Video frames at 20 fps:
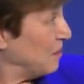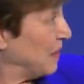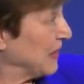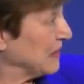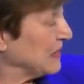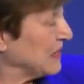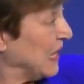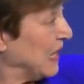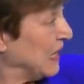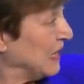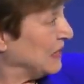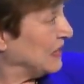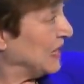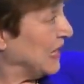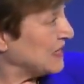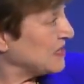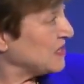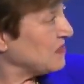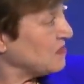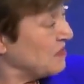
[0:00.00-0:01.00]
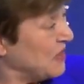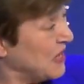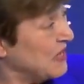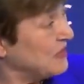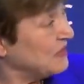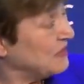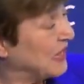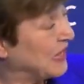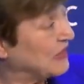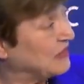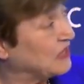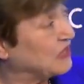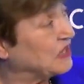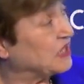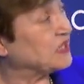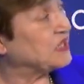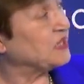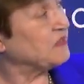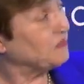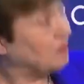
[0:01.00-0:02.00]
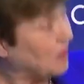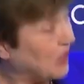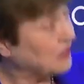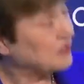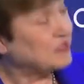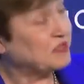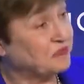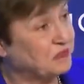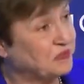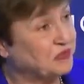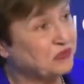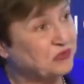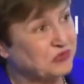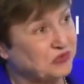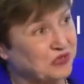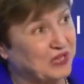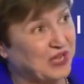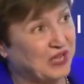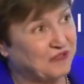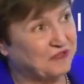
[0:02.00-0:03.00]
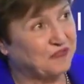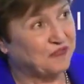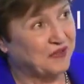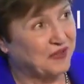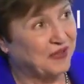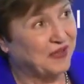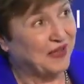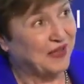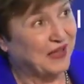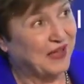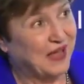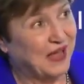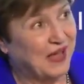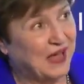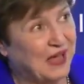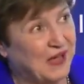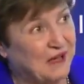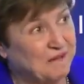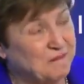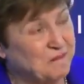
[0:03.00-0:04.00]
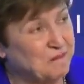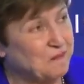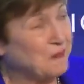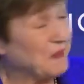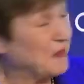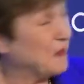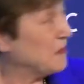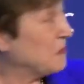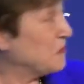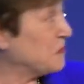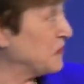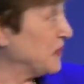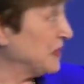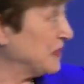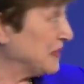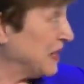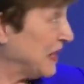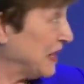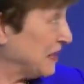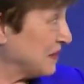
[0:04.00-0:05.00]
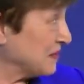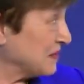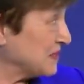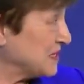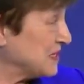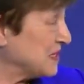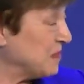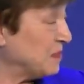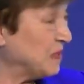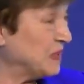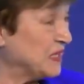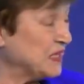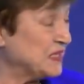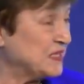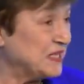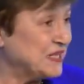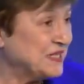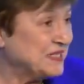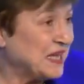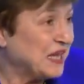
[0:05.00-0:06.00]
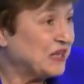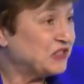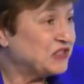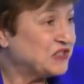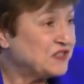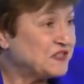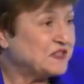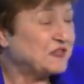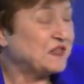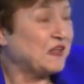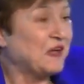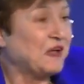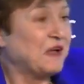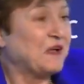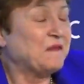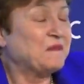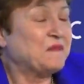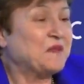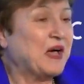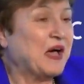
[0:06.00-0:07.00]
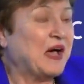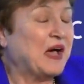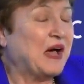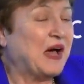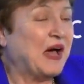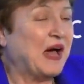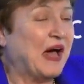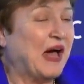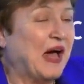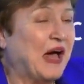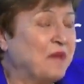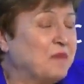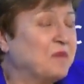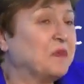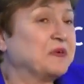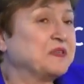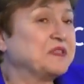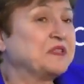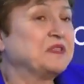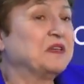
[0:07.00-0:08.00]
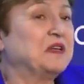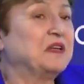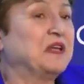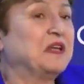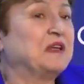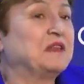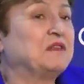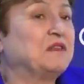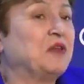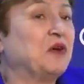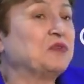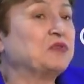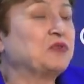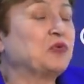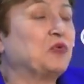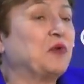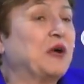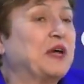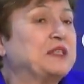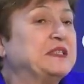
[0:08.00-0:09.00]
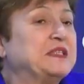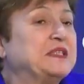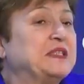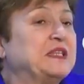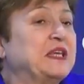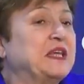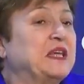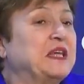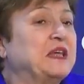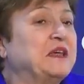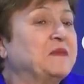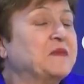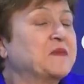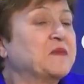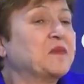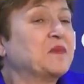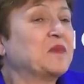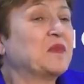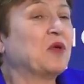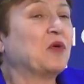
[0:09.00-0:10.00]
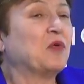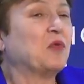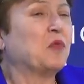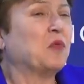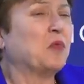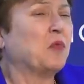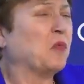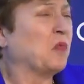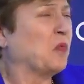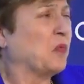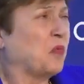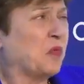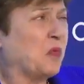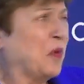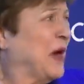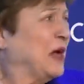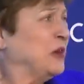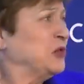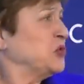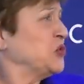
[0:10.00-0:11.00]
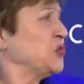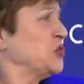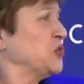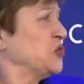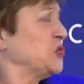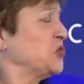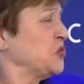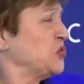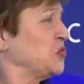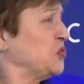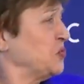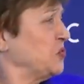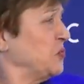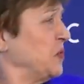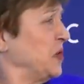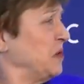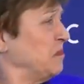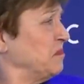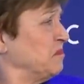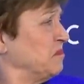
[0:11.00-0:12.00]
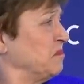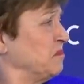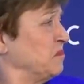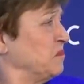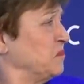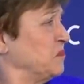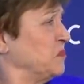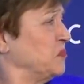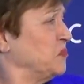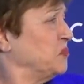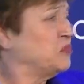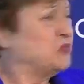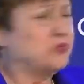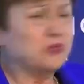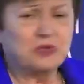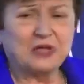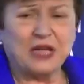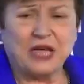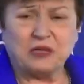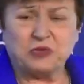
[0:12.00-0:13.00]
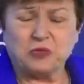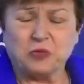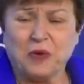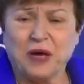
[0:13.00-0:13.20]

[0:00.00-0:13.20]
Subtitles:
But it doesn't mean that it is impossible to have retail CBDCs. I personally don't quite see why should we do that?